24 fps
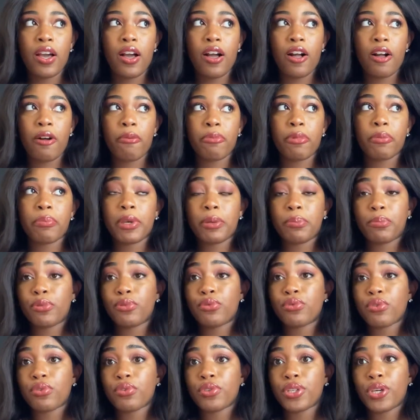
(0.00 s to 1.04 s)
Um, but my
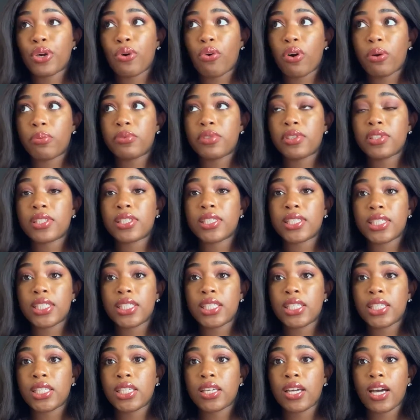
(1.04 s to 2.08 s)
boots only go up to the
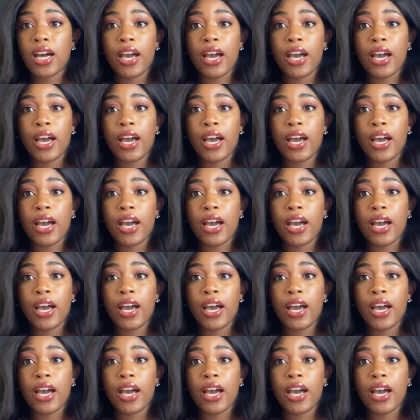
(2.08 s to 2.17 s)
knee.